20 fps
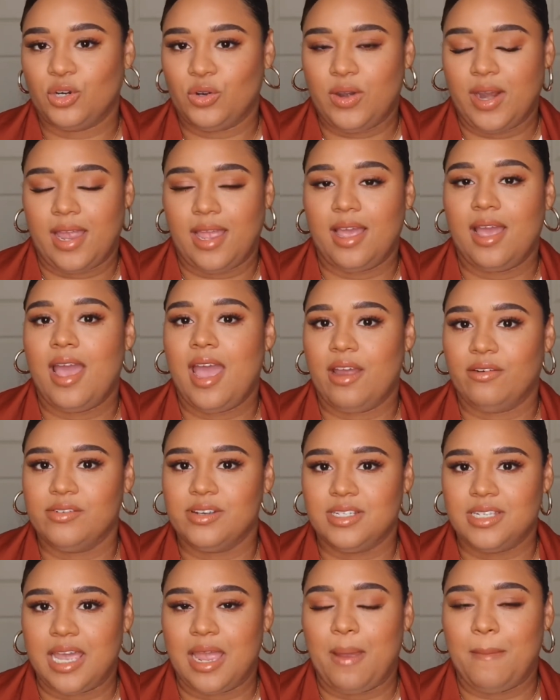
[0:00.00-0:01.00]
great
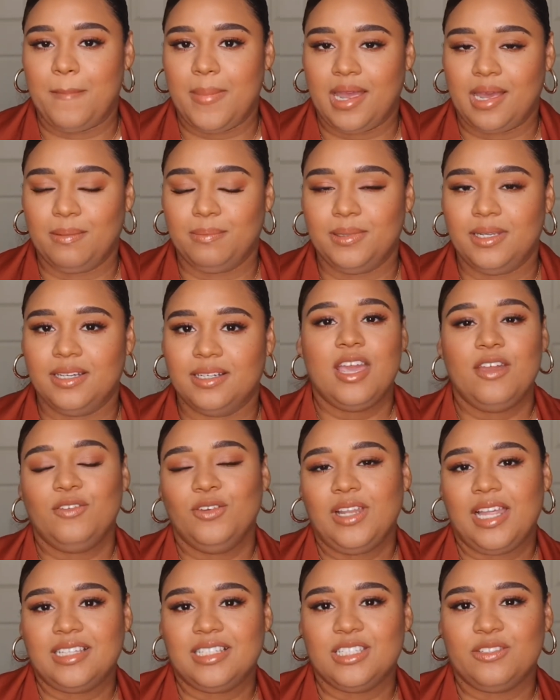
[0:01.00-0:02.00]
everyday makeup look. If you
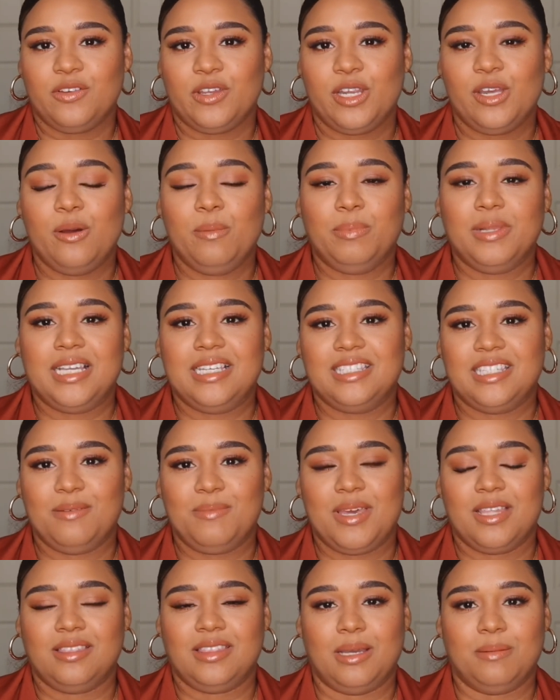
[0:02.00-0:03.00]
like this video, please give
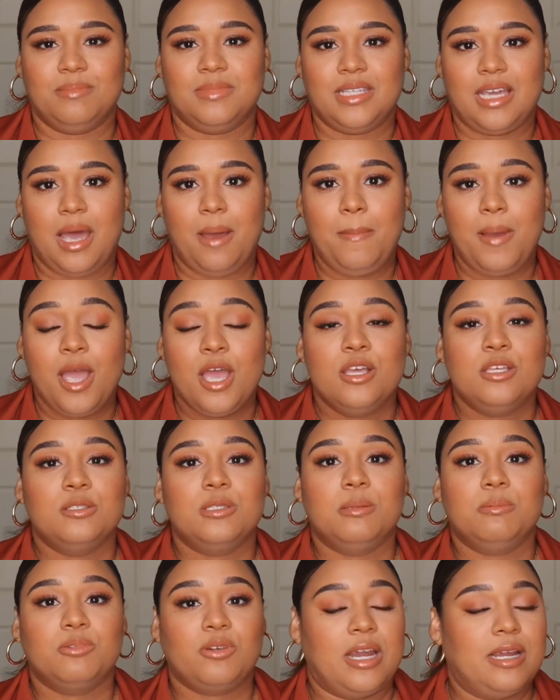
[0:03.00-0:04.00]
me a thumbs up,
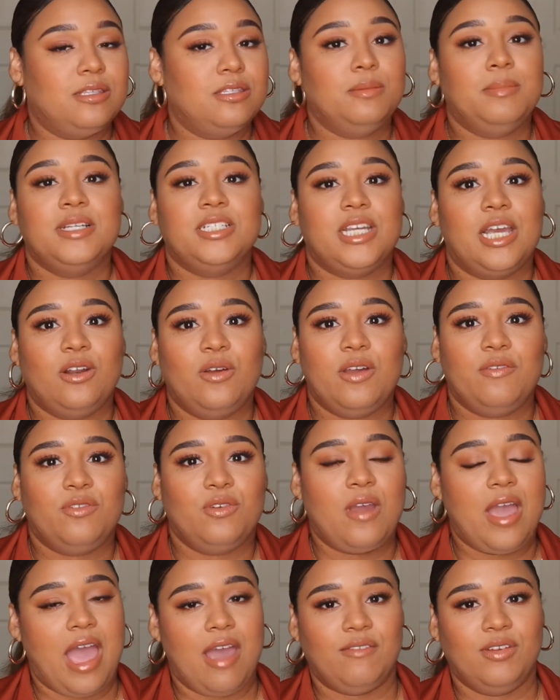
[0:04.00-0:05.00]
subscribe to my channel if you
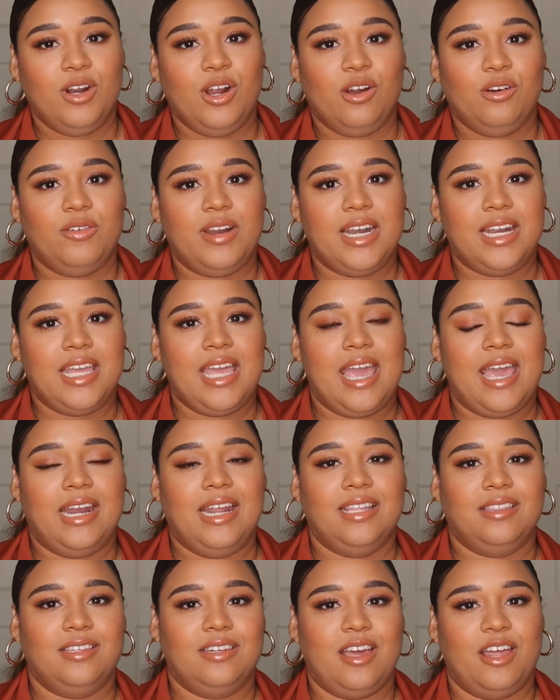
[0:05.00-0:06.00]
haven't already, and
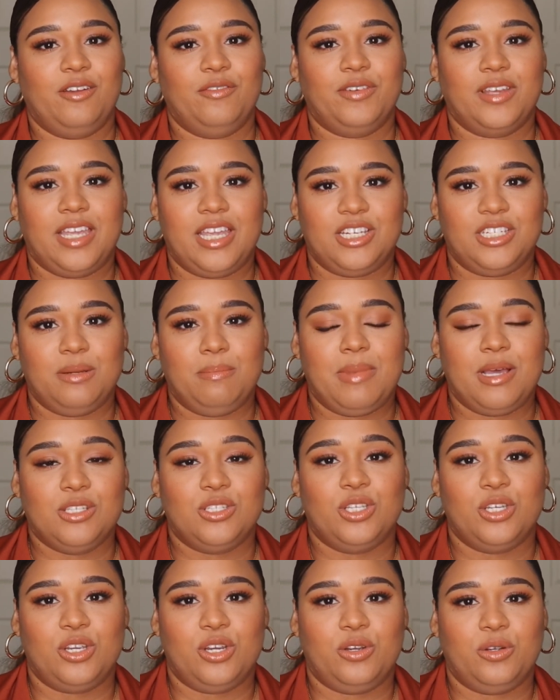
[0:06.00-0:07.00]
hit the notification bell
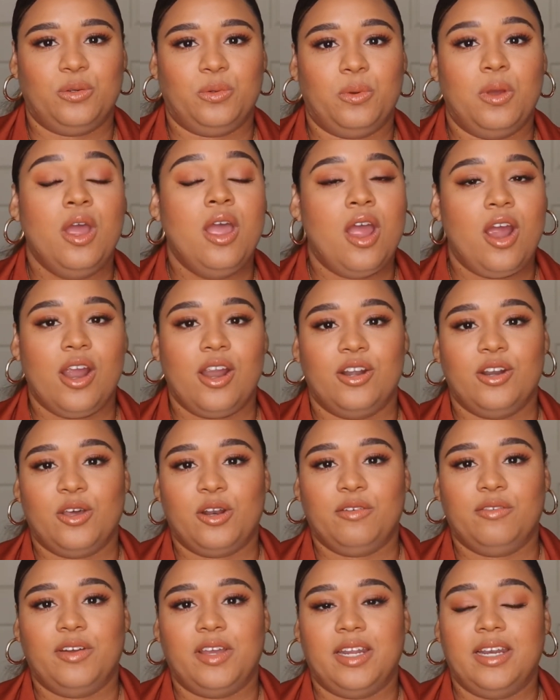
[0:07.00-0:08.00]
so you are
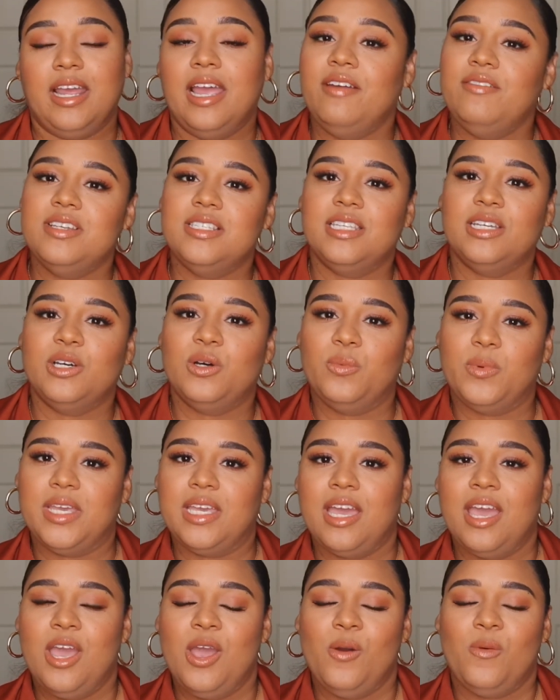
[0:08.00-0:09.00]
notified every single
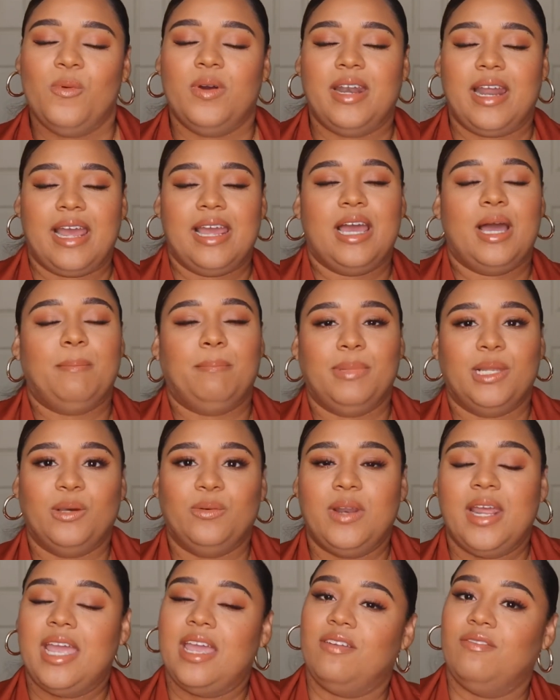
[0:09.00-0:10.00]
week when I
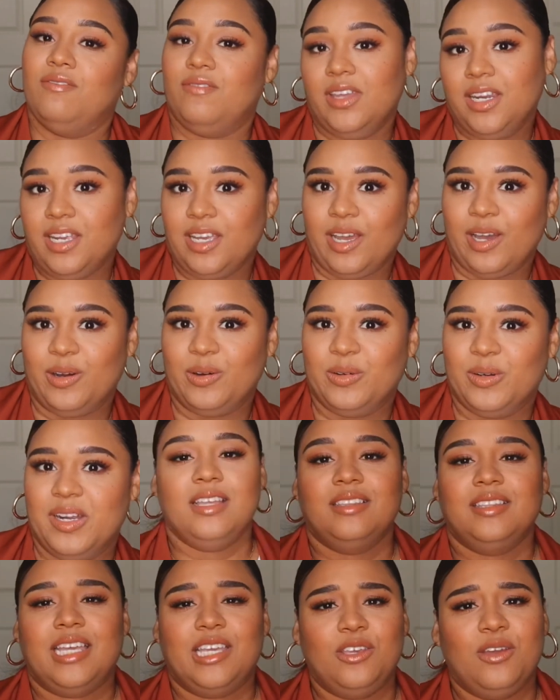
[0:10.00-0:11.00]
upload a video.
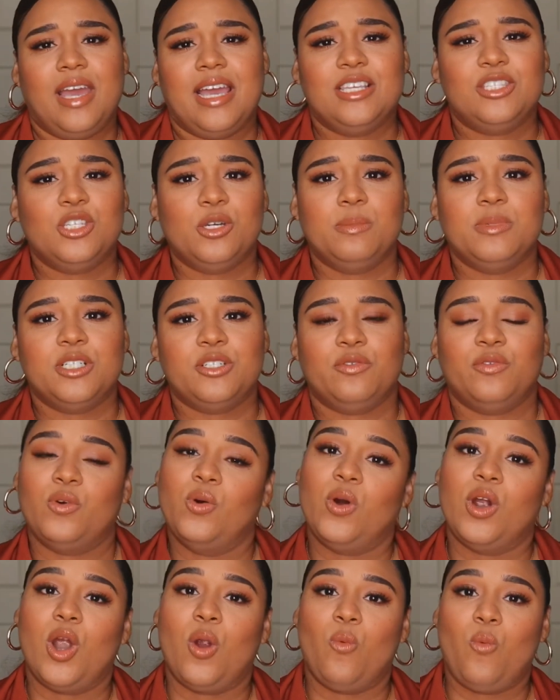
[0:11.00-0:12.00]
Thank you guys so much
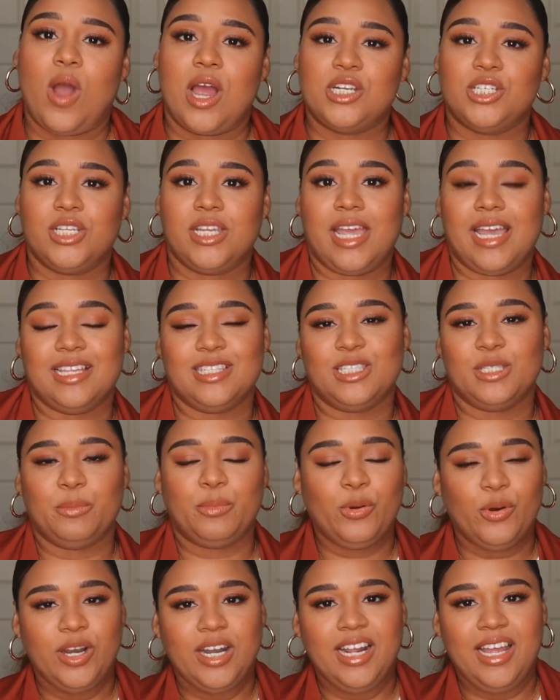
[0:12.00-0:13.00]
for watching and
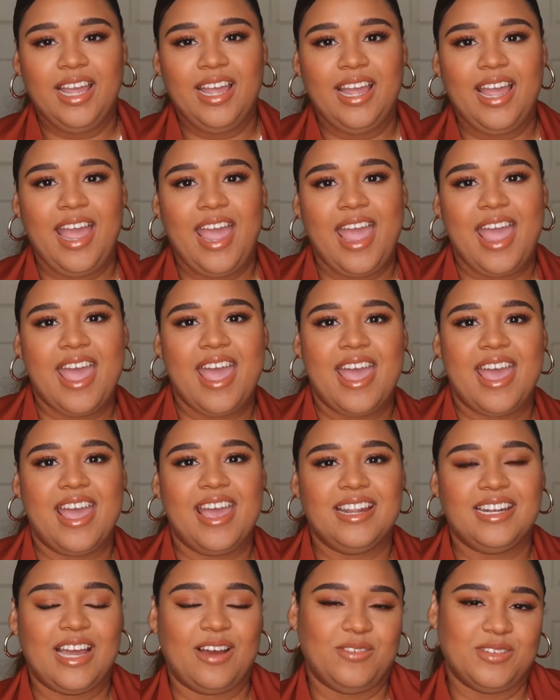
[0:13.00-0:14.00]
supporting,
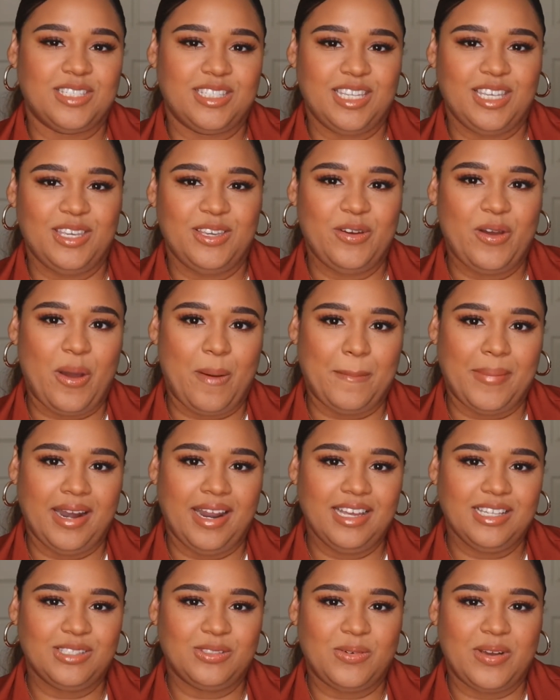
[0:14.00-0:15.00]
and I will see you on my
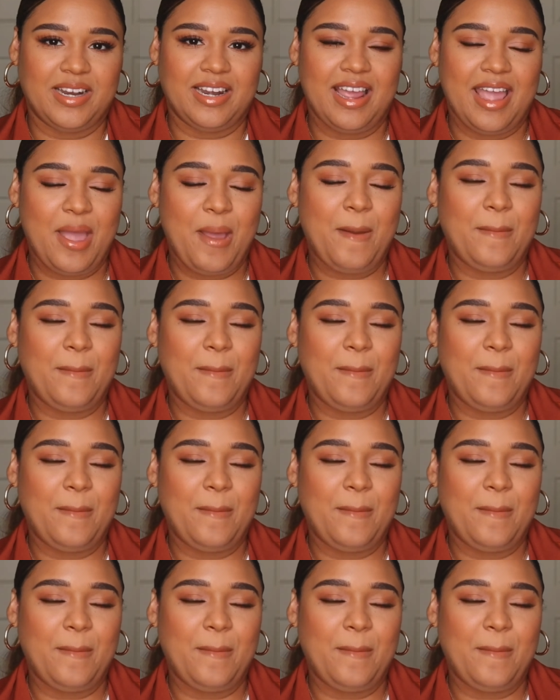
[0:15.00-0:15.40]
next one.